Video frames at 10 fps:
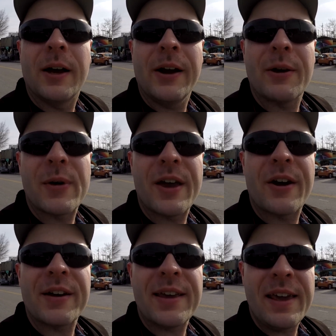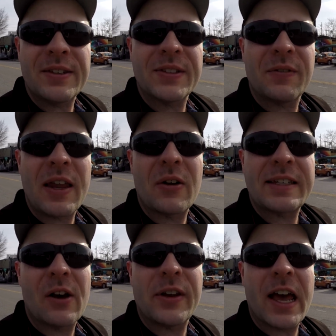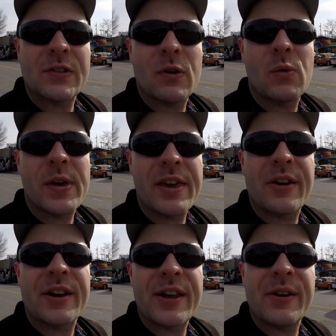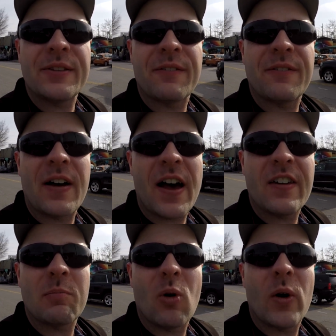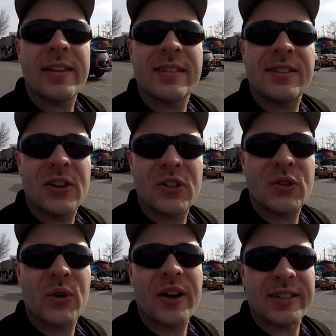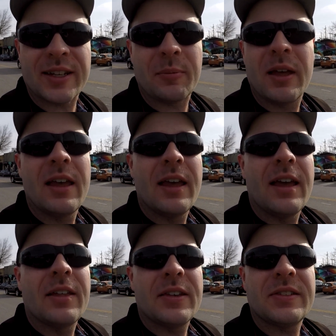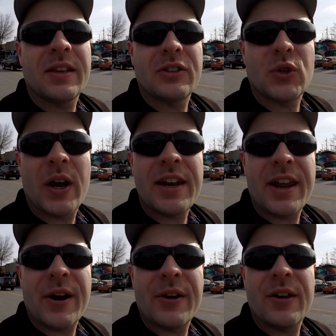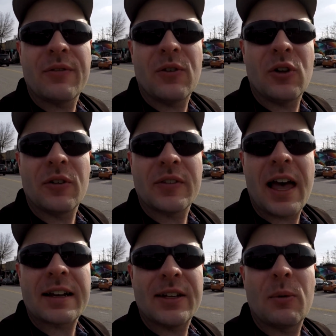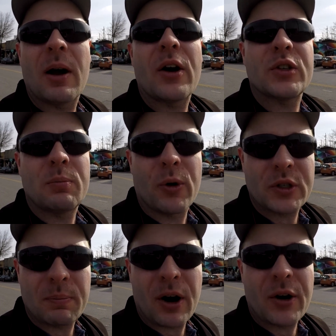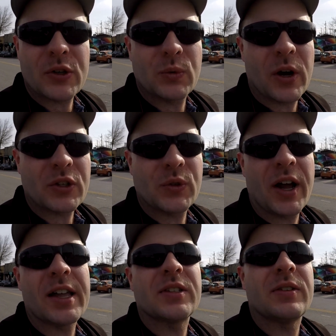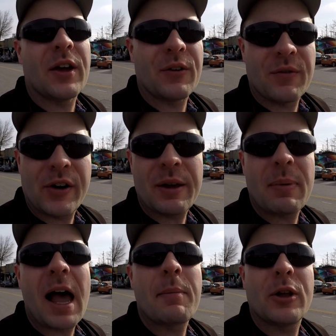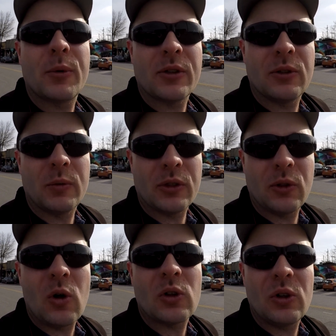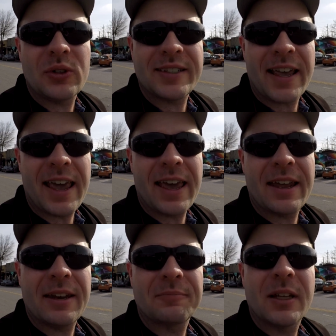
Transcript: Alright, we are east of downtown Nashville. We are here in the Five Points District. This is a trendy area full of cocktail bars, sports bars, restaurants that are very popular with locals, and